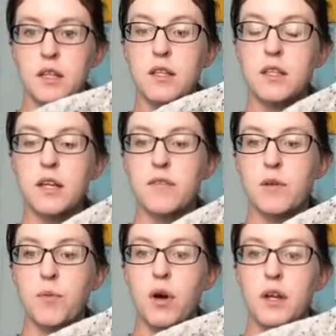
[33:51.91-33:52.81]
sleeves
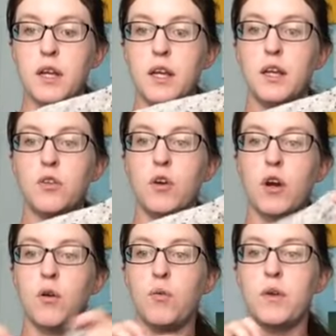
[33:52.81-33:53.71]
and body, you
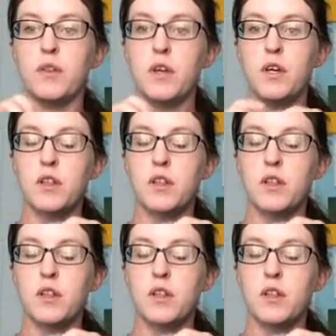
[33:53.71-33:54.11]
go with